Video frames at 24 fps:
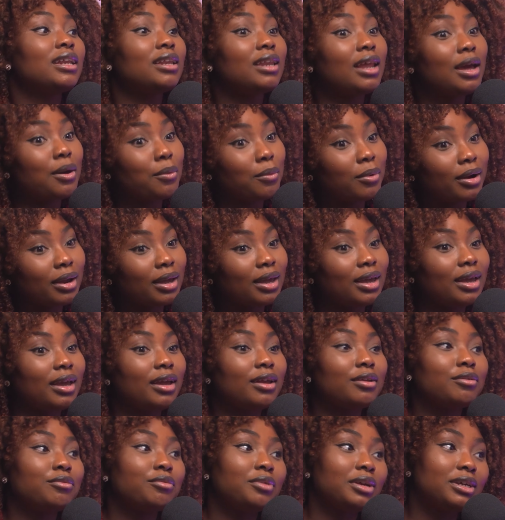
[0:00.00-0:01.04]

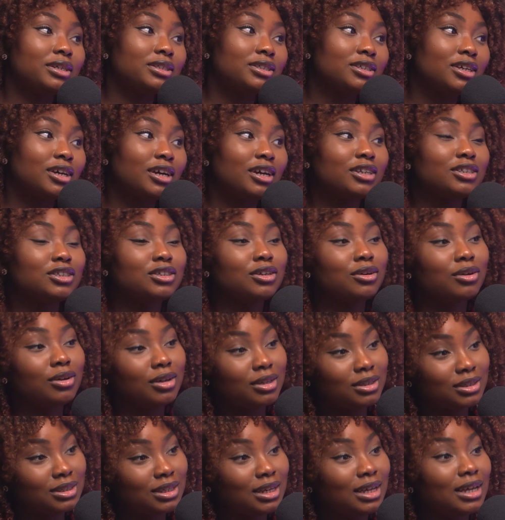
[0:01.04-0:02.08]
networking, research,
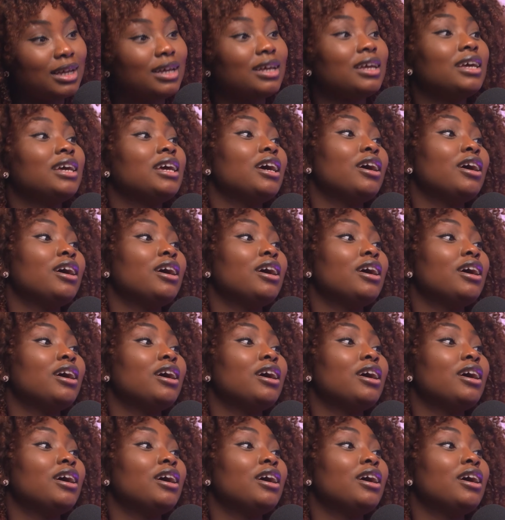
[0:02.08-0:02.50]
OSINT,